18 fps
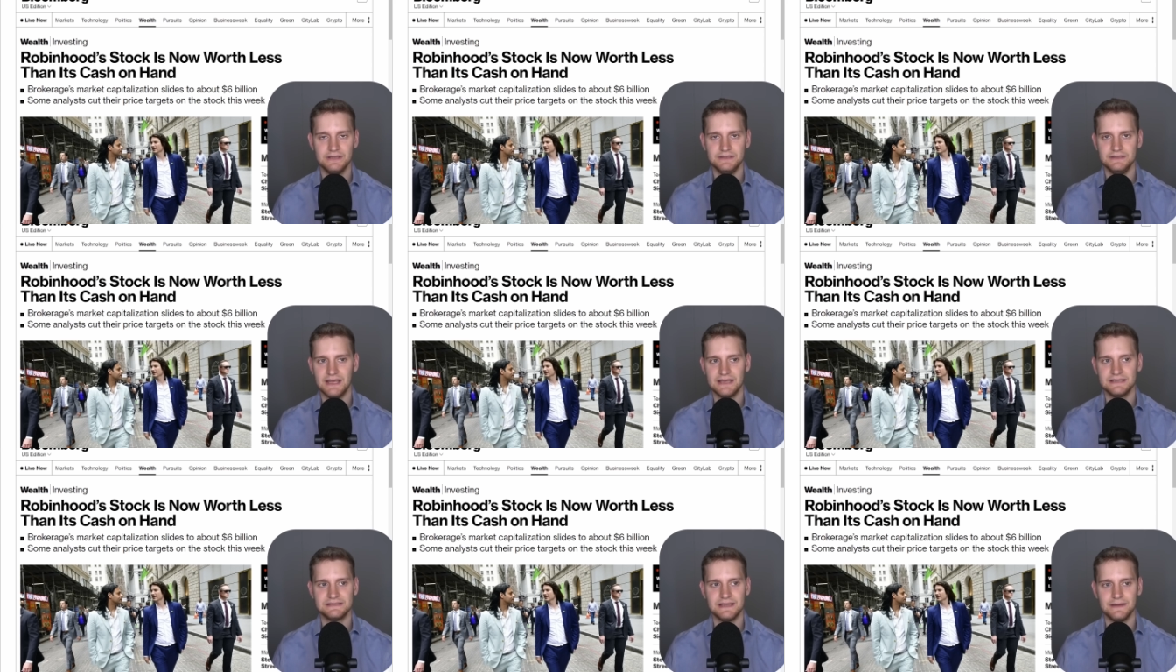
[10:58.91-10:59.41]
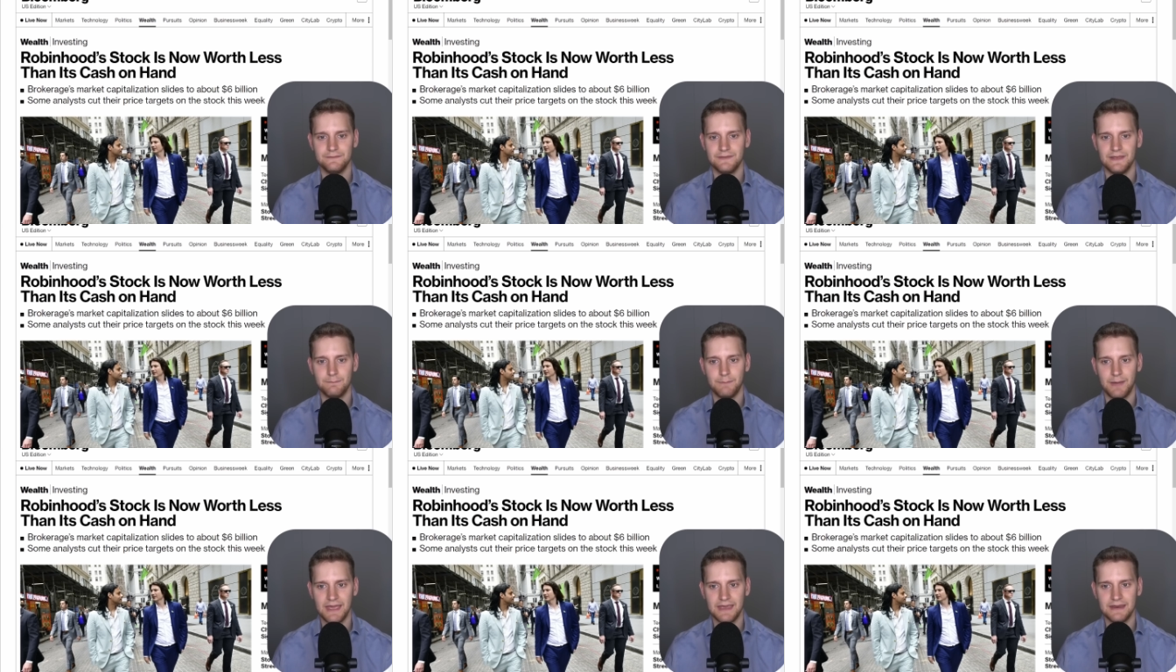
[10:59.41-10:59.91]
Yes, if
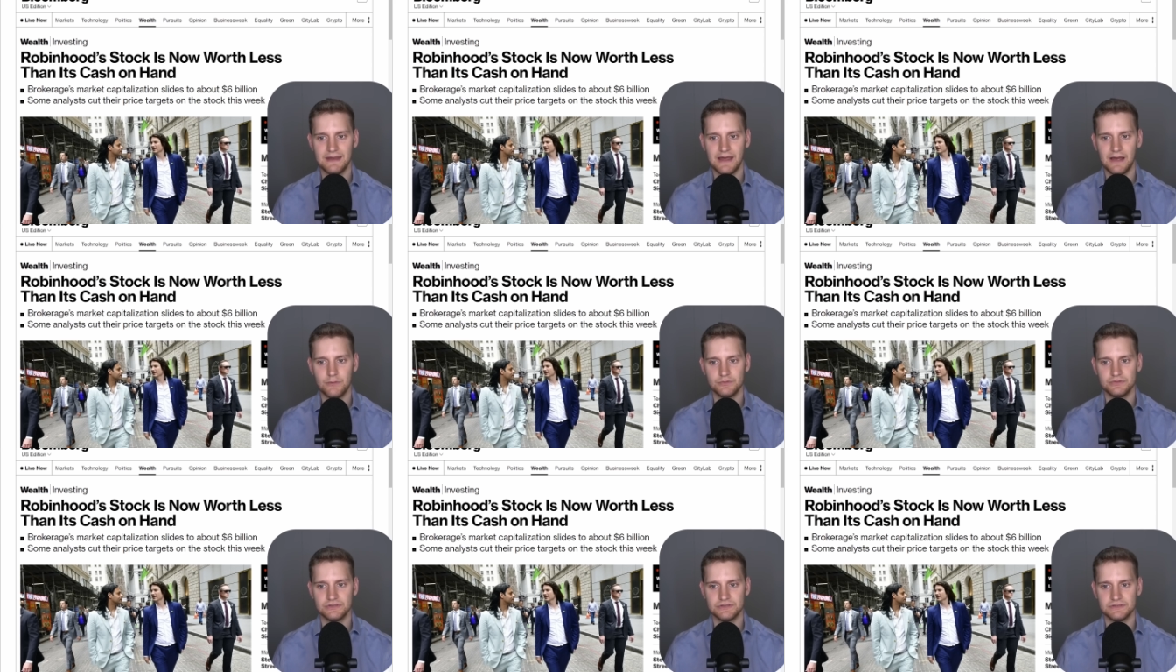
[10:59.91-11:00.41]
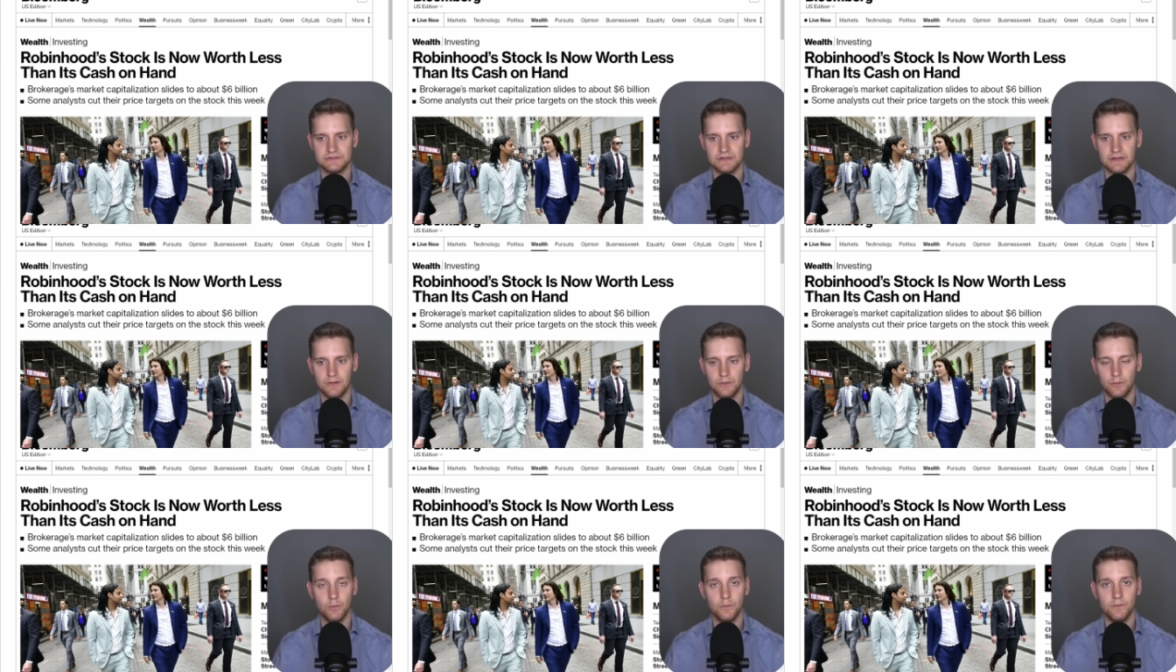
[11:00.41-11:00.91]
they paid out just
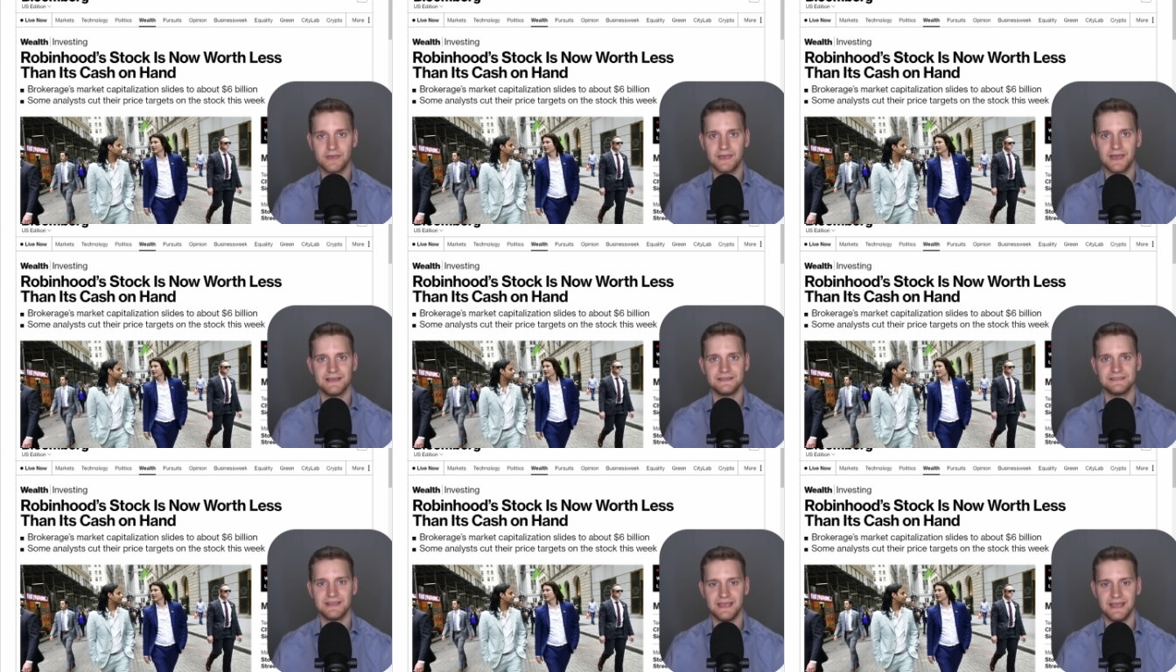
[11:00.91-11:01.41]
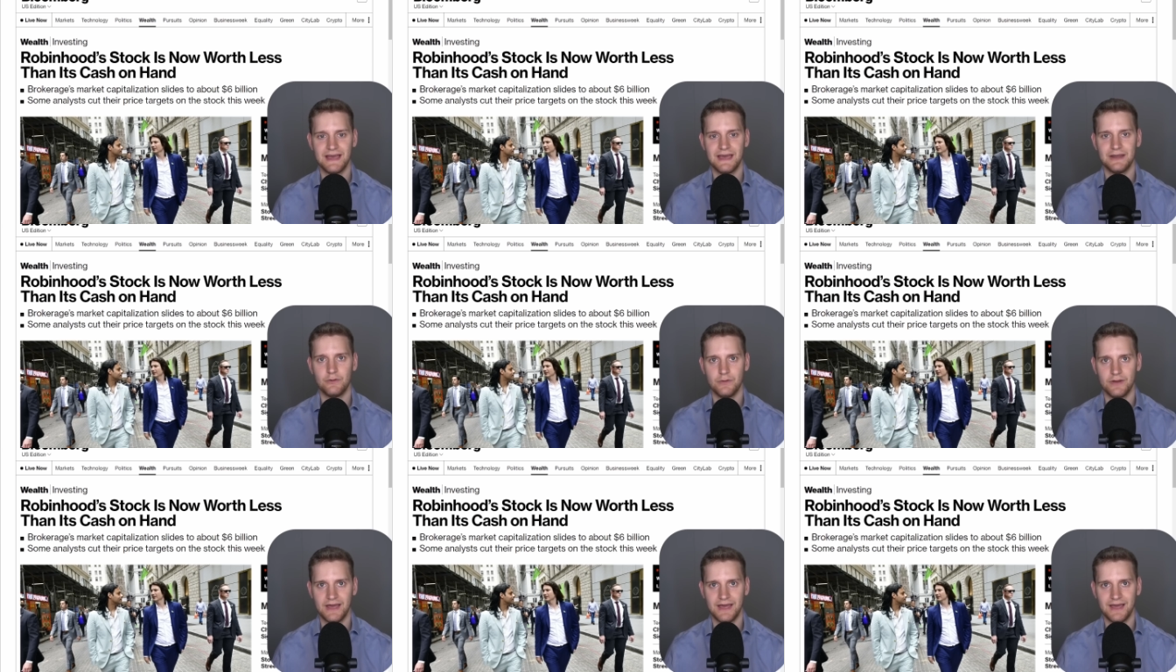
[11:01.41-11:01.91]
all the cash they
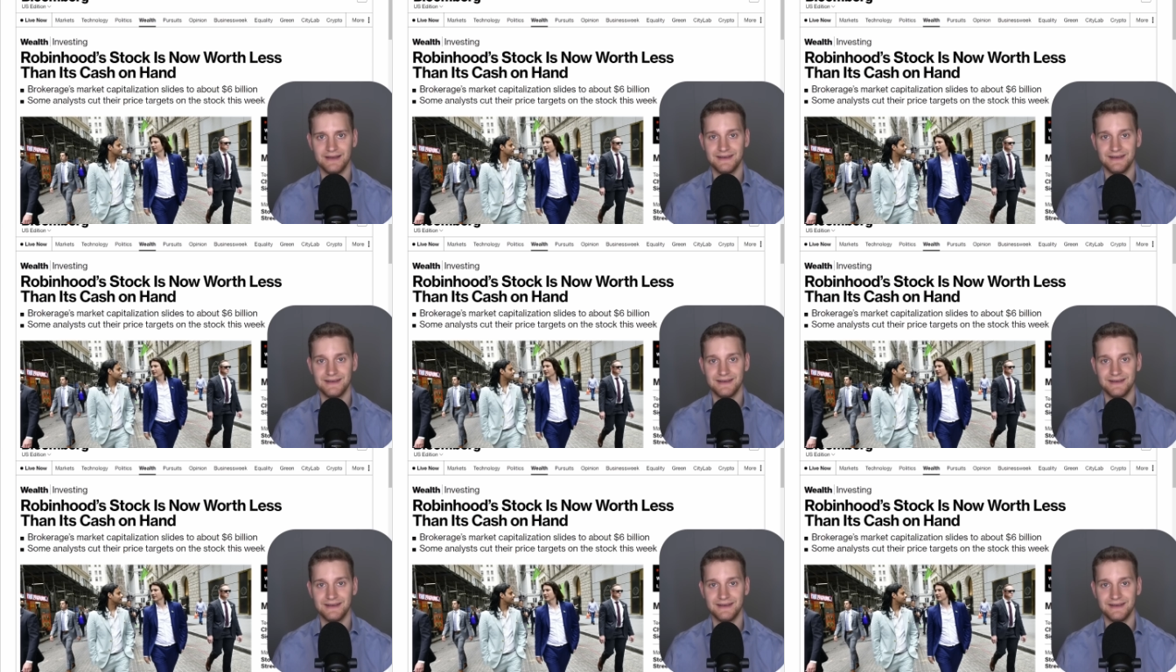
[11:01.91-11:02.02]
had on hand